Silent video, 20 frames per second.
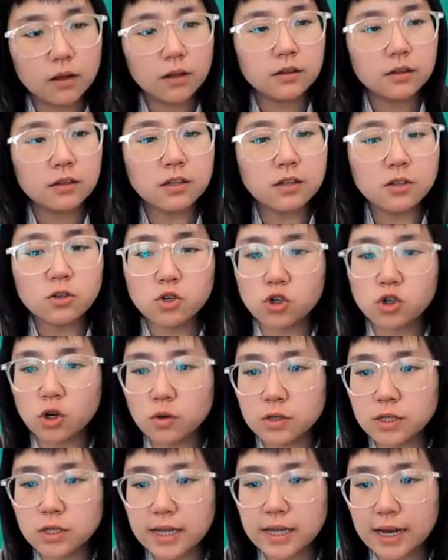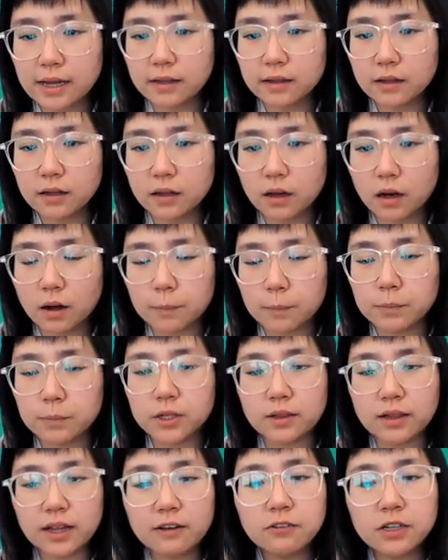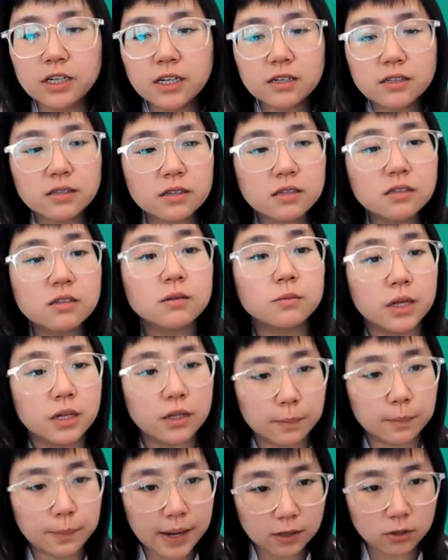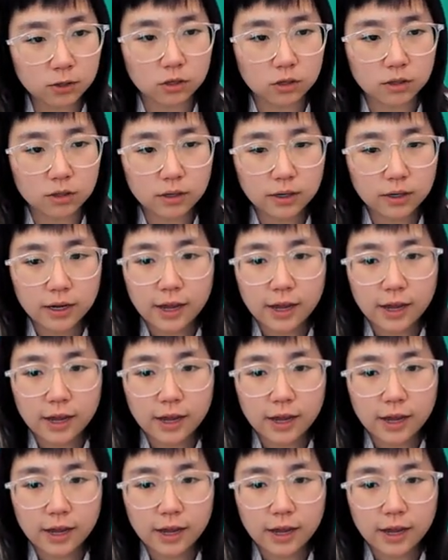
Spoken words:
This shows that the leavening system in the batter